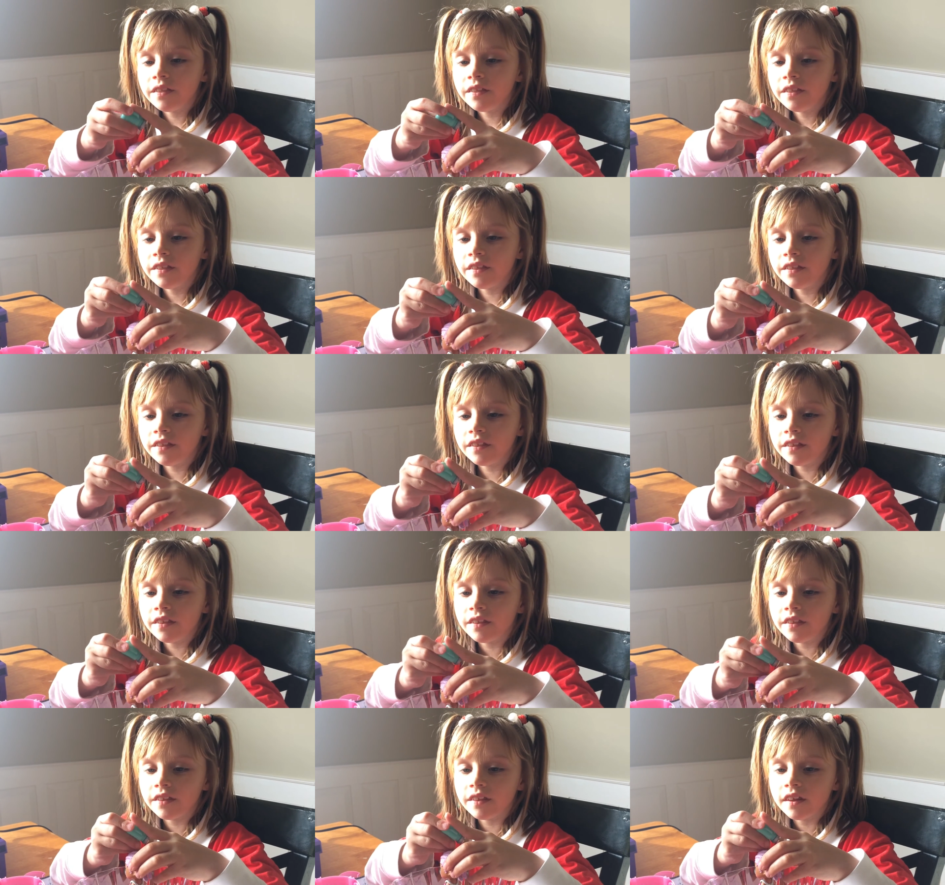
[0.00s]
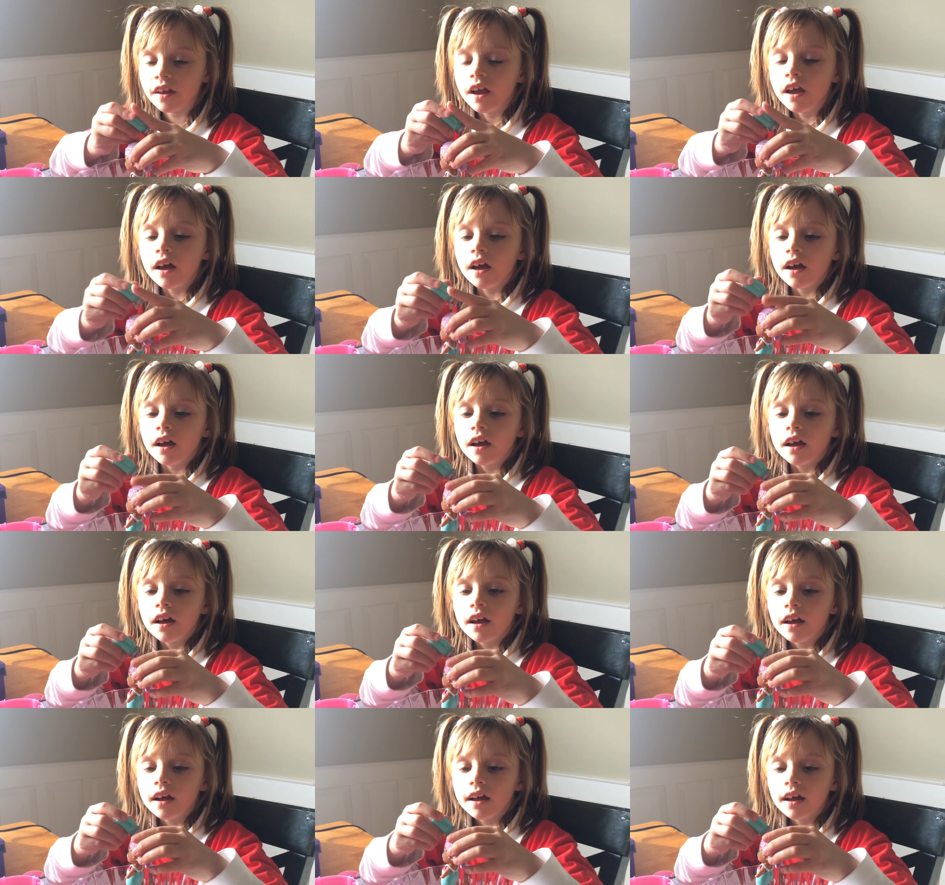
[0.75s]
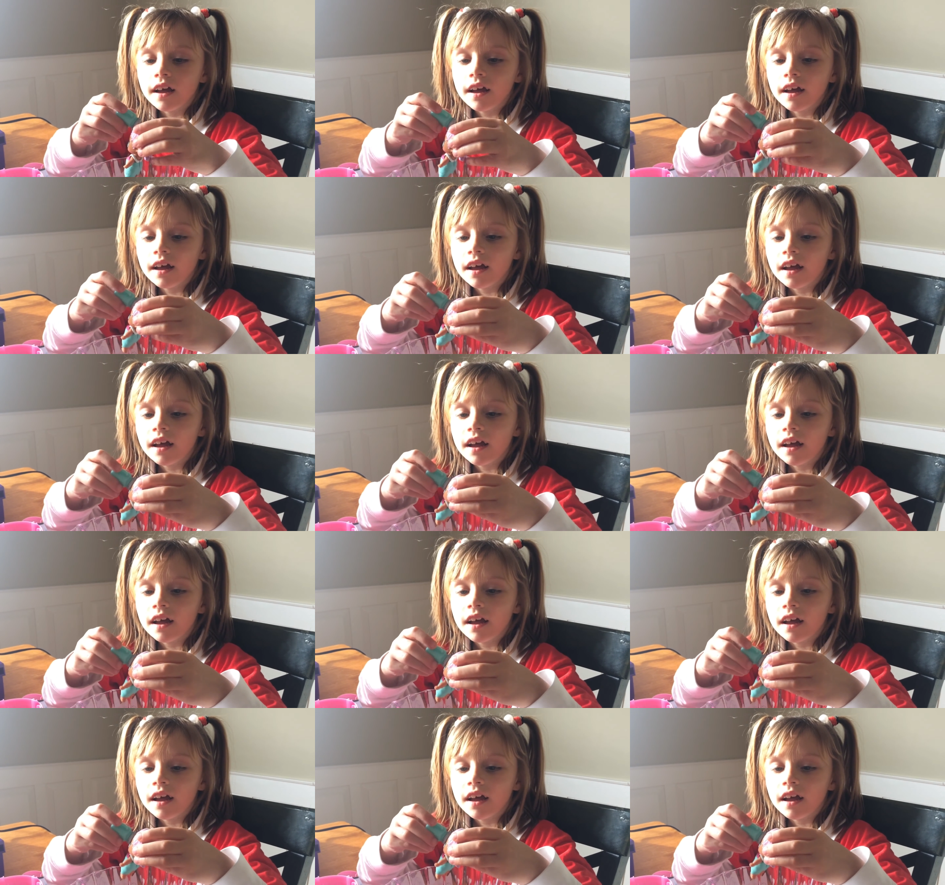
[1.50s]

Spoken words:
No one is speaking in this clip.